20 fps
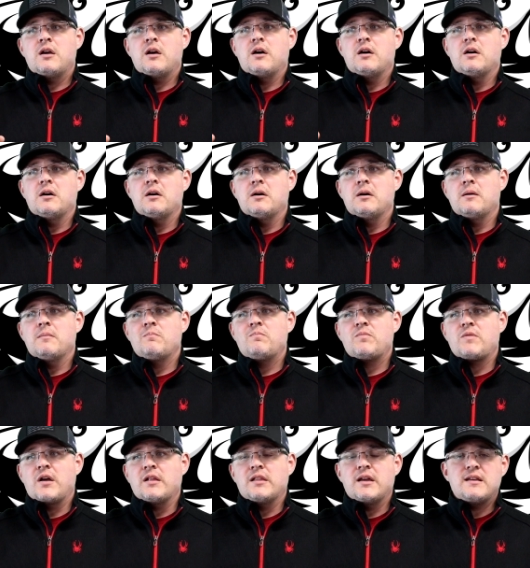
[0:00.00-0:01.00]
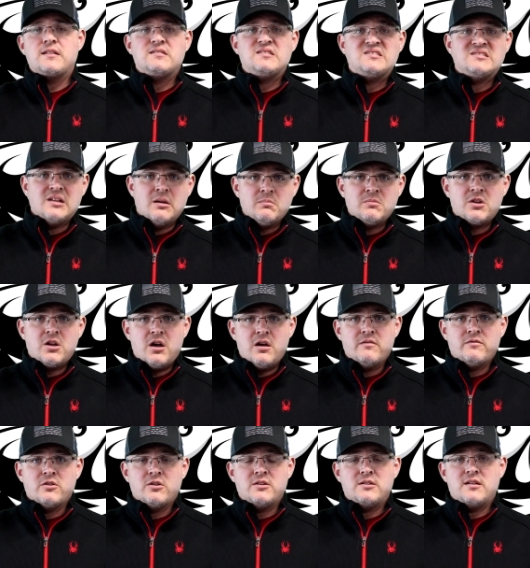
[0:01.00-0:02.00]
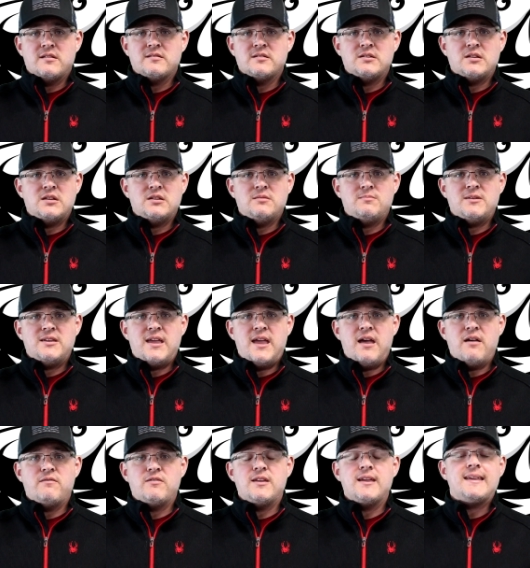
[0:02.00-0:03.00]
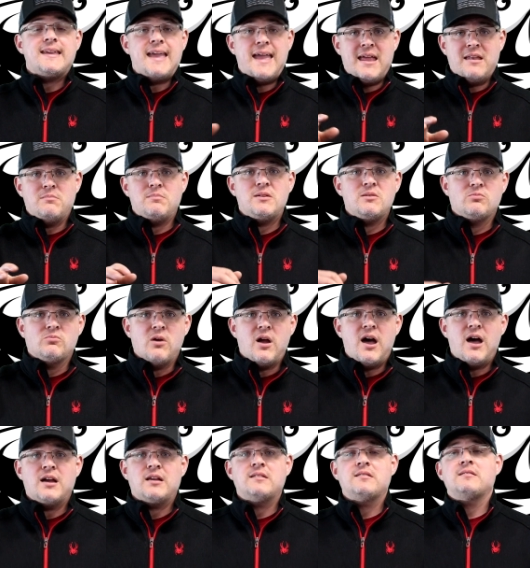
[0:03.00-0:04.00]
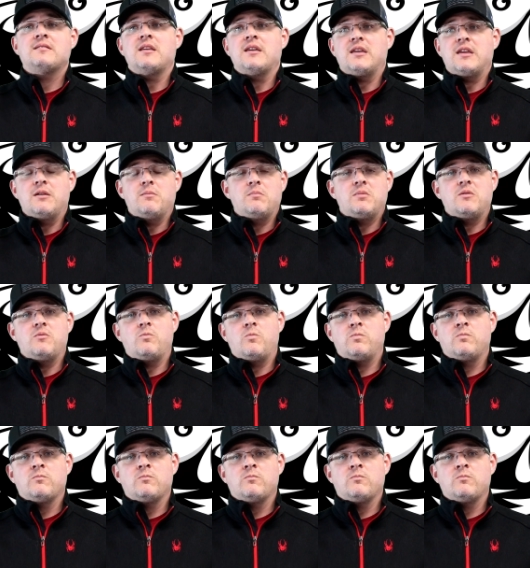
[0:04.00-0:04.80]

I like some cover. It doesn't need to be heavy. It can be rocks. It can be